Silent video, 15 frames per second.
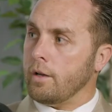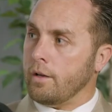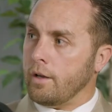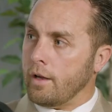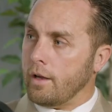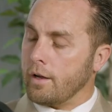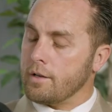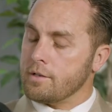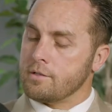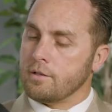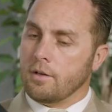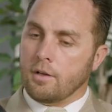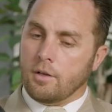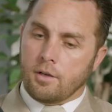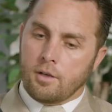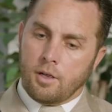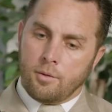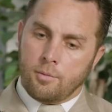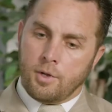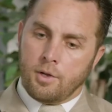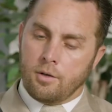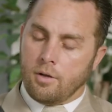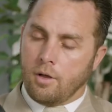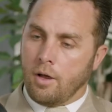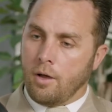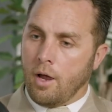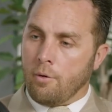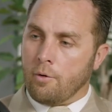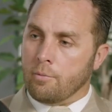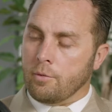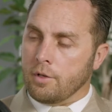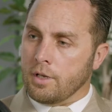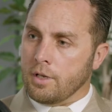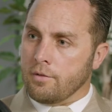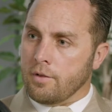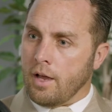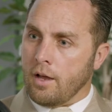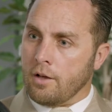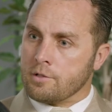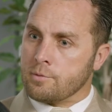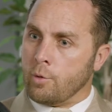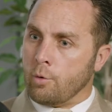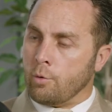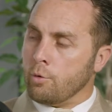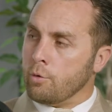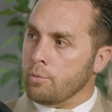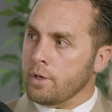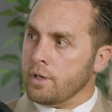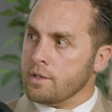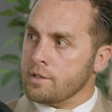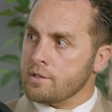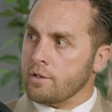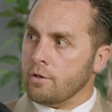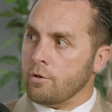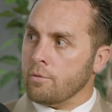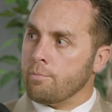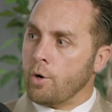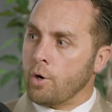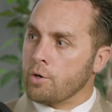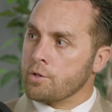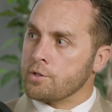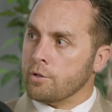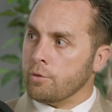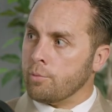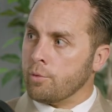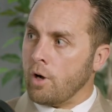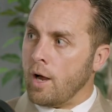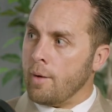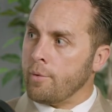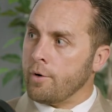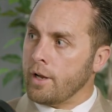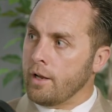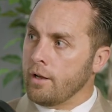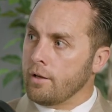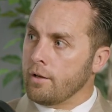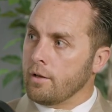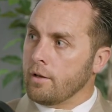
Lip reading: yeah, because I mean, I would believe the houseboat would be considered personal property.